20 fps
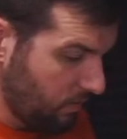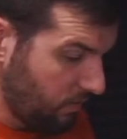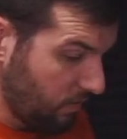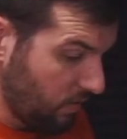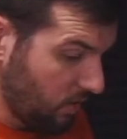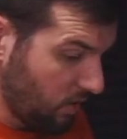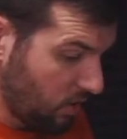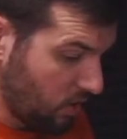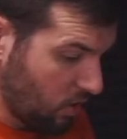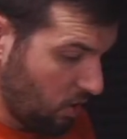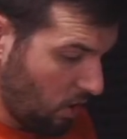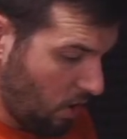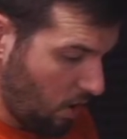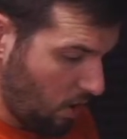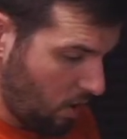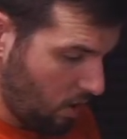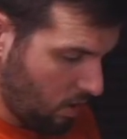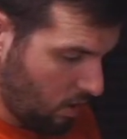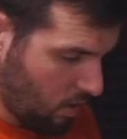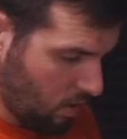for sure.
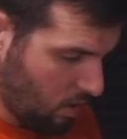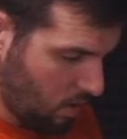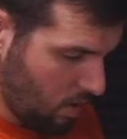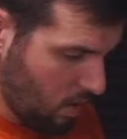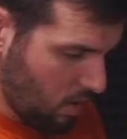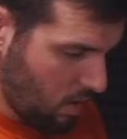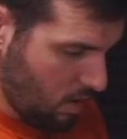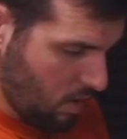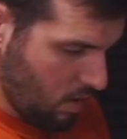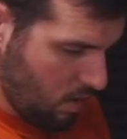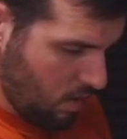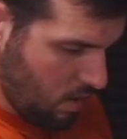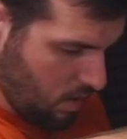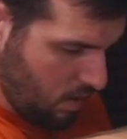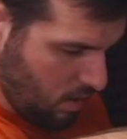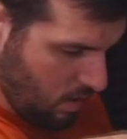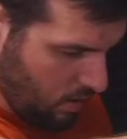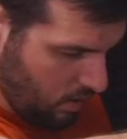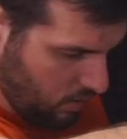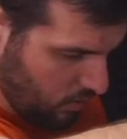
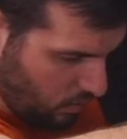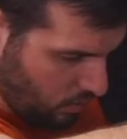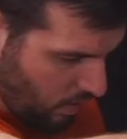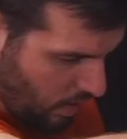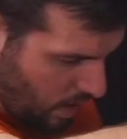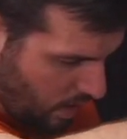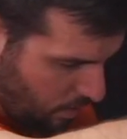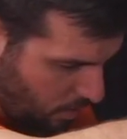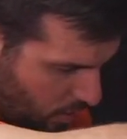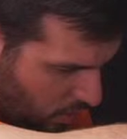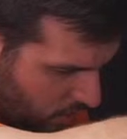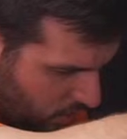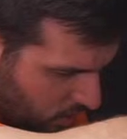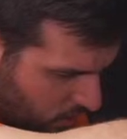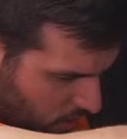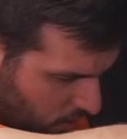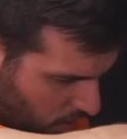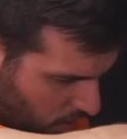There's way more to